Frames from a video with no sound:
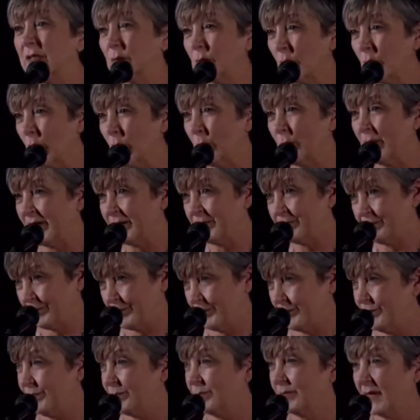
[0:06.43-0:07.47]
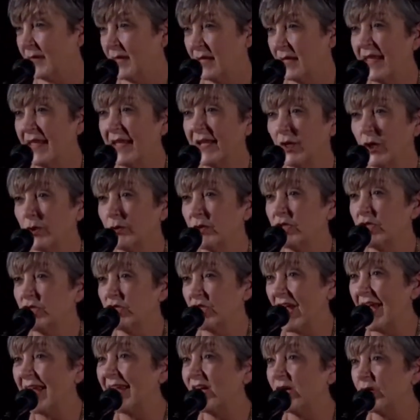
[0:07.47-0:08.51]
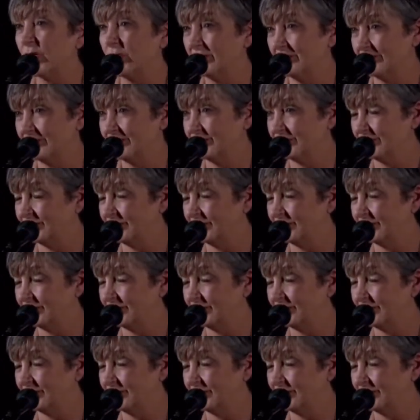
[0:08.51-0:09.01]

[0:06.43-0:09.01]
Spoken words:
enrollment, they can go to jail.